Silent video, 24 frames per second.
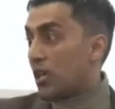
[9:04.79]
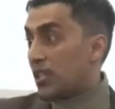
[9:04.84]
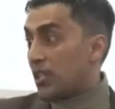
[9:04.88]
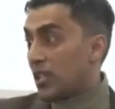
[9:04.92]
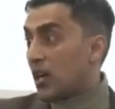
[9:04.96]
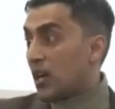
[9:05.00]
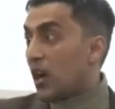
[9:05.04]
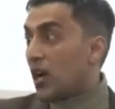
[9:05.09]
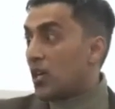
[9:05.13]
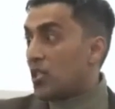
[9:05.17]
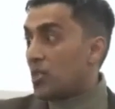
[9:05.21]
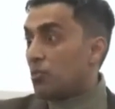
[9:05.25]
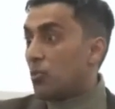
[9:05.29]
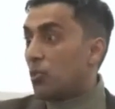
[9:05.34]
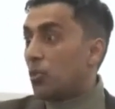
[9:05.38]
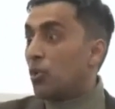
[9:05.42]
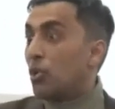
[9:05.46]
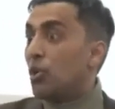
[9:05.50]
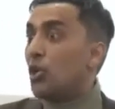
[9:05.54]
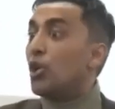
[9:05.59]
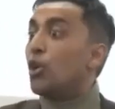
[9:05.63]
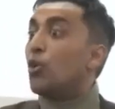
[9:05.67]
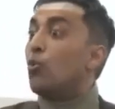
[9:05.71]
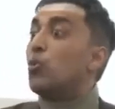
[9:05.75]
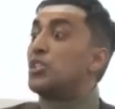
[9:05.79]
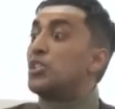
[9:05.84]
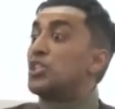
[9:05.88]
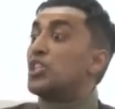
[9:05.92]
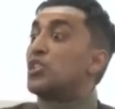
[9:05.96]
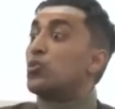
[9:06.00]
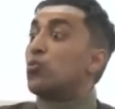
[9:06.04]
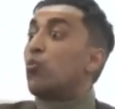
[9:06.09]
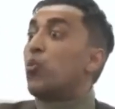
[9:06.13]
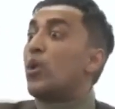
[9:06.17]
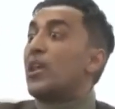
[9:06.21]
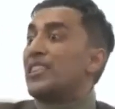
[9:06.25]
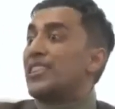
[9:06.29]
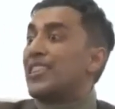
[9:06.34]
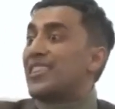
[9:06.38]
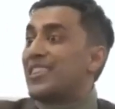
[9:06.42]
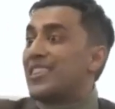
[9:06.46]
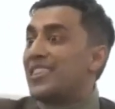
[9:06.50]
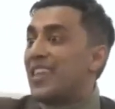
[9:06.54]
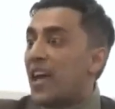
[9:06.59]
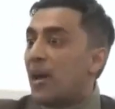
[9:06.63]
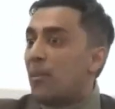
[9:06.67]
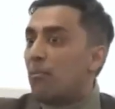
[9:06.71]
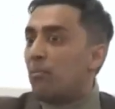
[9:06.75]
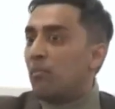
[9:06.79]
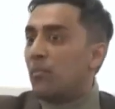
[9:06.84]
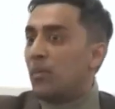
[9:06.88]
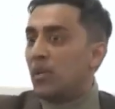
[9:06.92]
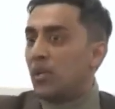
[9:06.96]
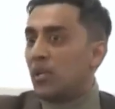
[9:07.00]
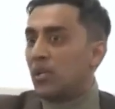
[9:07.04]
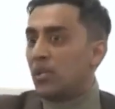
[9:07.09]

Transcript: and the gospel, which is with them.